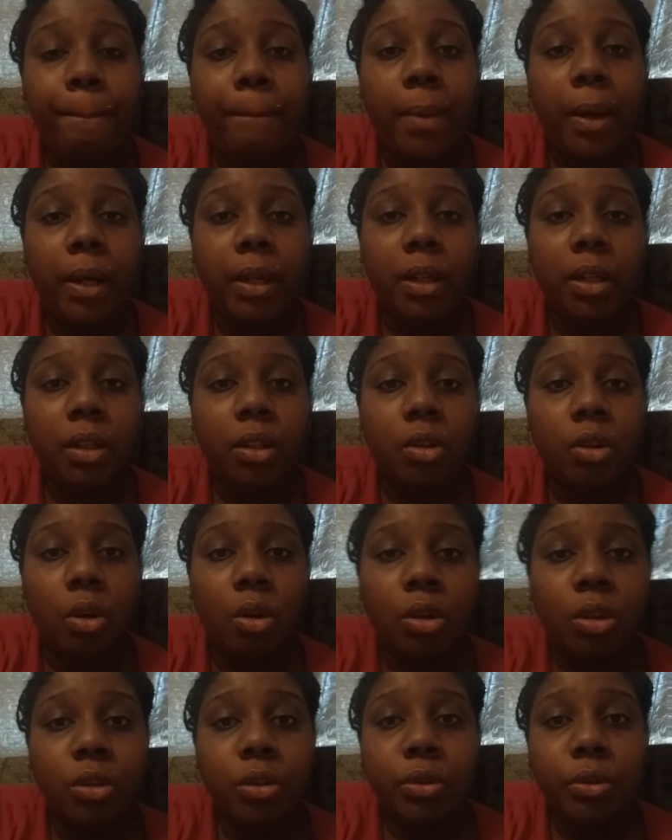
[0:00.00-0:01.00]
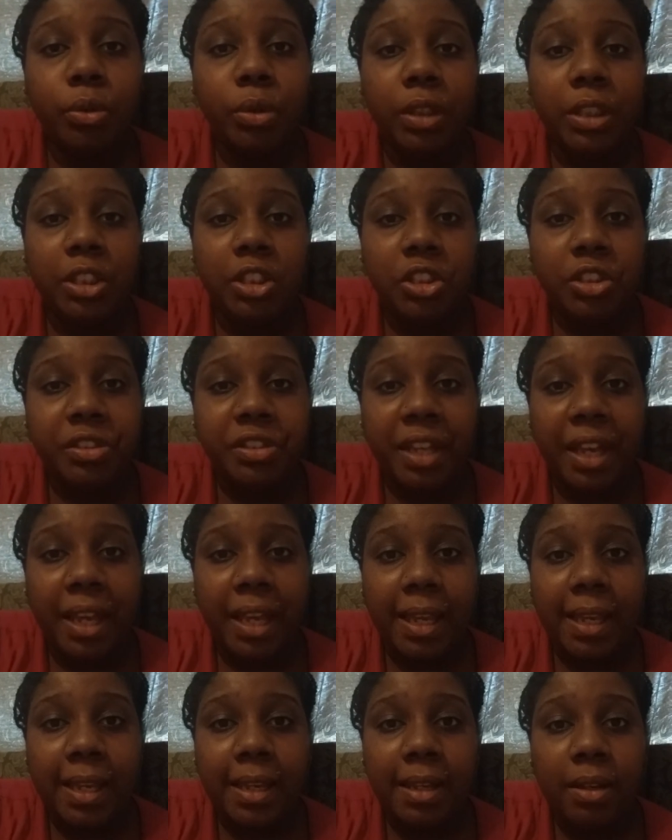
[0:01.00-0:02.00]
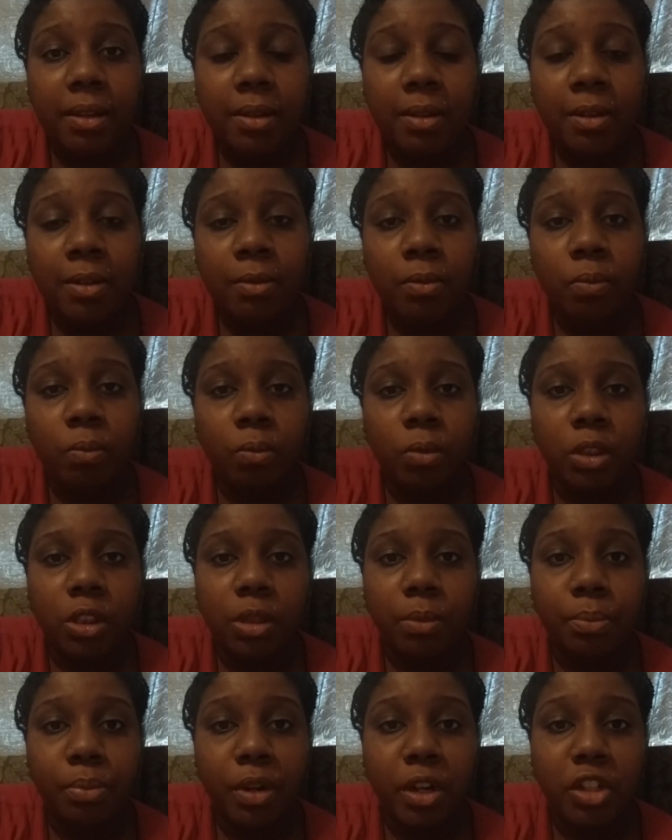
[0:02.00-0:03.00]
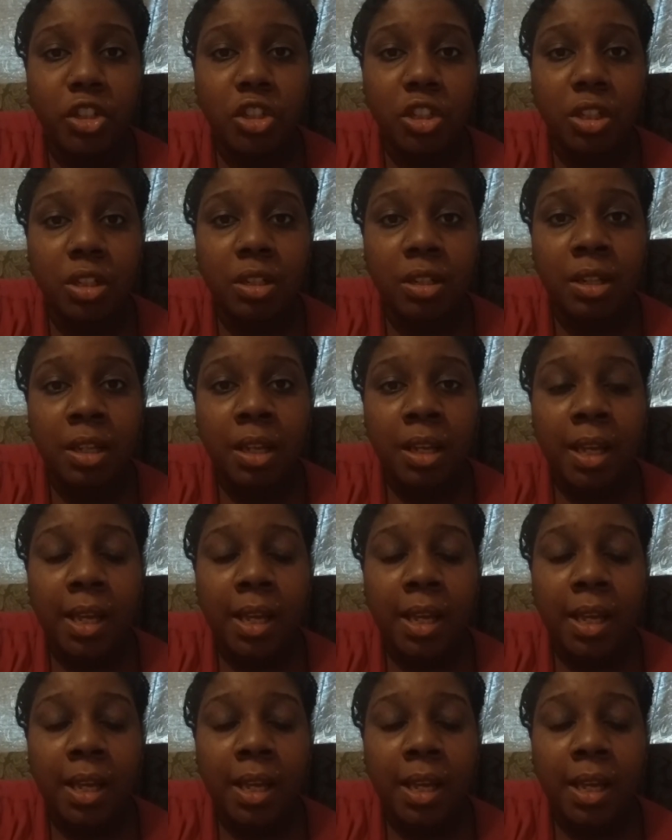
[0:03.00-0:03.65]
But going through each day with depression,